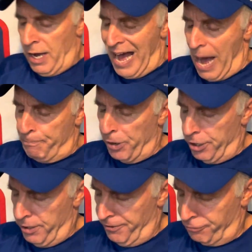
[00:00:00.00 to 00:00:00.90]

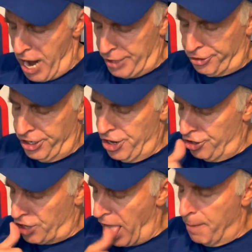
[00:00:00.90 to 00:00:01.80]
Hopper fractured
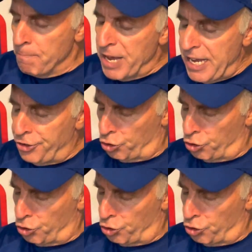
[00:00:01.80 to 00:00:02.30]
his meat